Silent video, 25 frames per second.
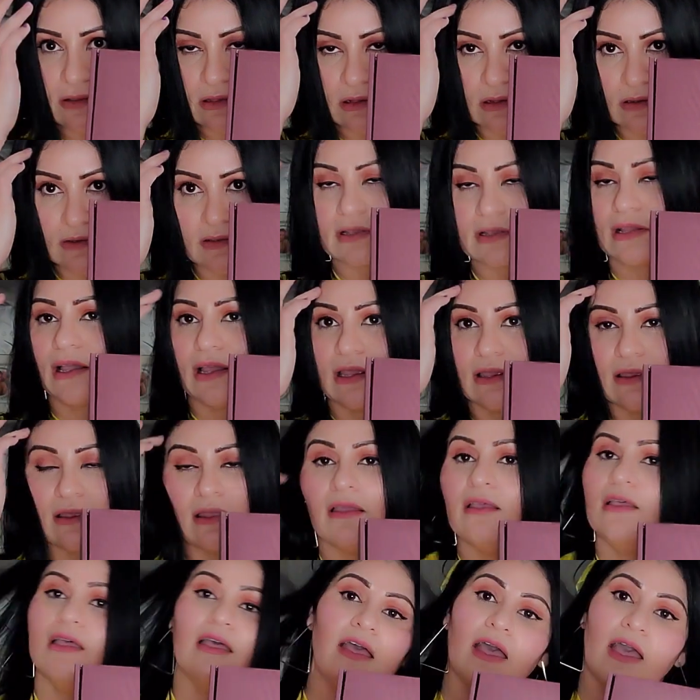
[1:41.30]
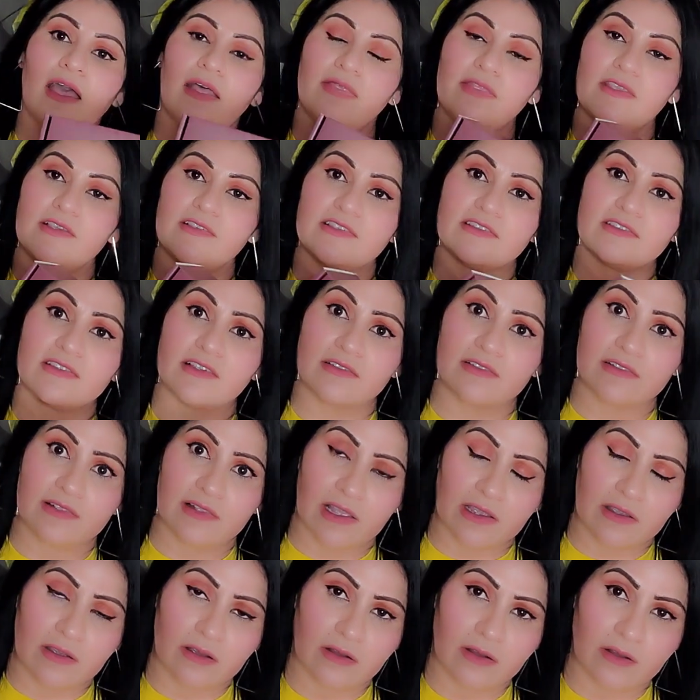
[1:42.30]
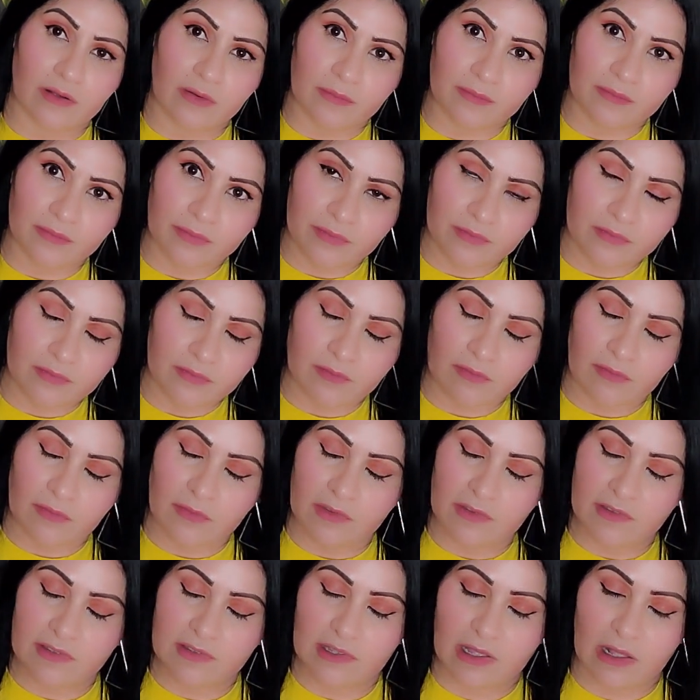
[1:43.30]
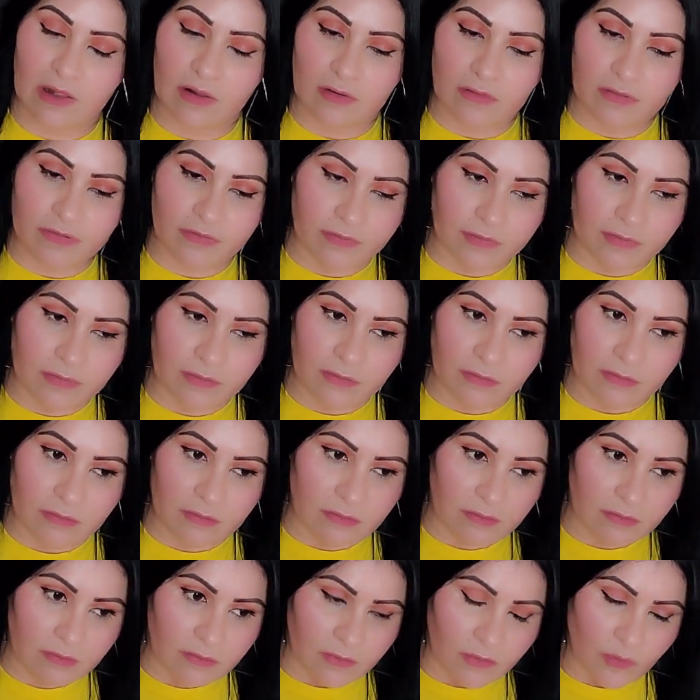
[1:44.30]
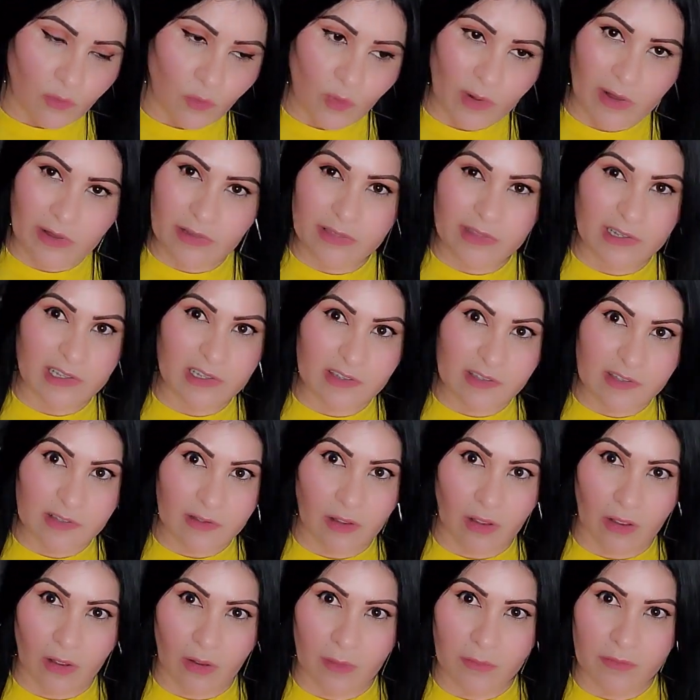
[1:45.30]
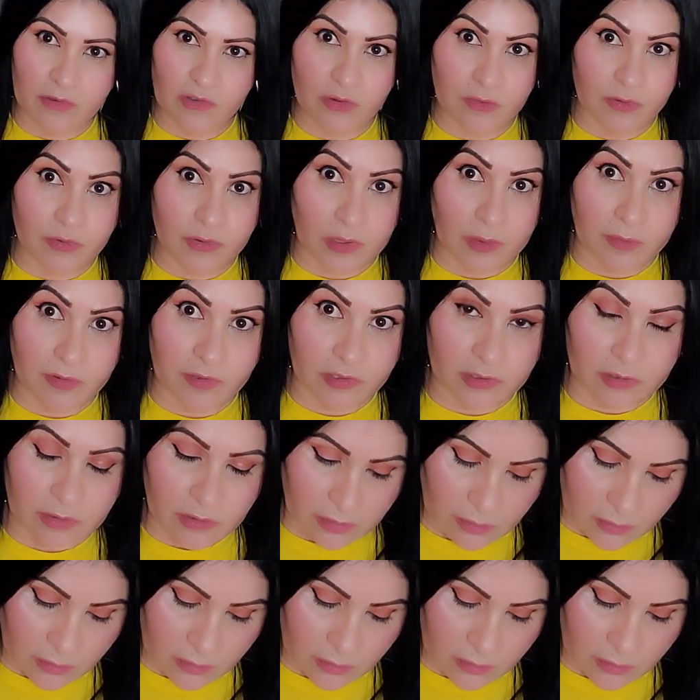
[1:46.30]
looks like. And this is a, like a self wellness um, subscription.